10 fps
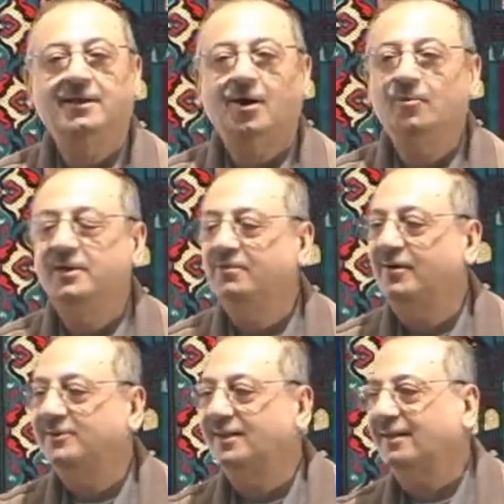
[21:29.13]
How many
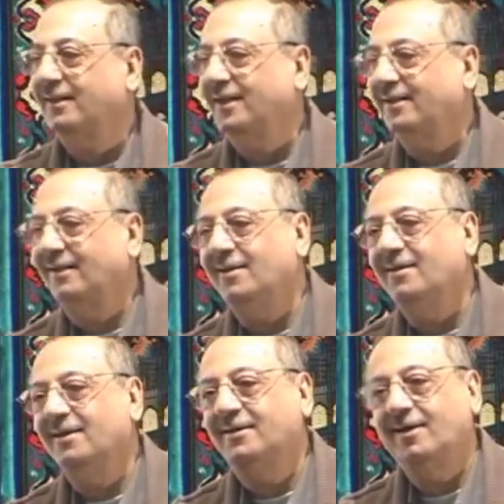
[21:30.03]
words are there?
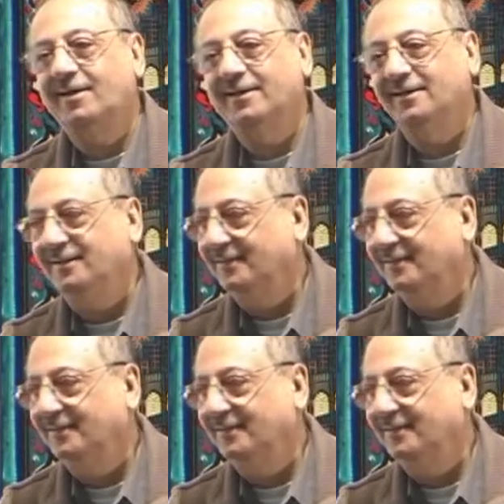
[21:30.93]
Ilal liqa'i.